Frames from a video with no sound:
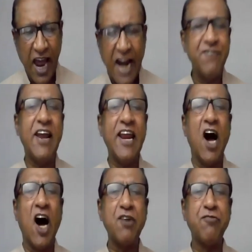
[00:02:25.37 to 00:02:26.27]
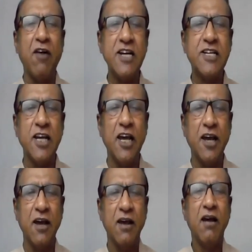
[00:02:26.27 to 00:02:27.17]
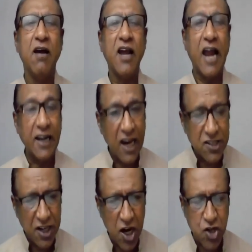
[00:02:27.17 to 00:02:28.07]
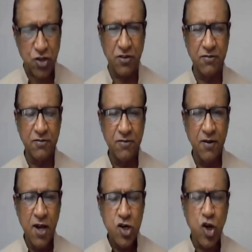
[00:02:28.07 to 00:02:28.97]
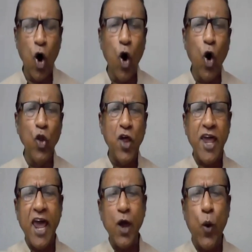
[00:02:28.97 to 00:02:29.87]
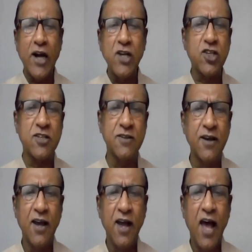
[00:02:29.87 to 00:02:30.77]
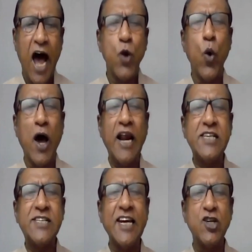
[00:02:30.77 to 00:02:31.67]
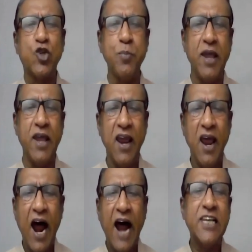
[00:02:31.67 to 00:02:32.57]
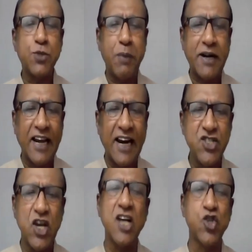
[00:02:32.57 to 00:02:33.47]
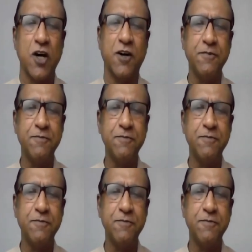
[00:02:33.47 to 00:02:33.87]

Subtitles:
and very heartfelt congratulations to all the young ones and who are listening to me at this particular juncture.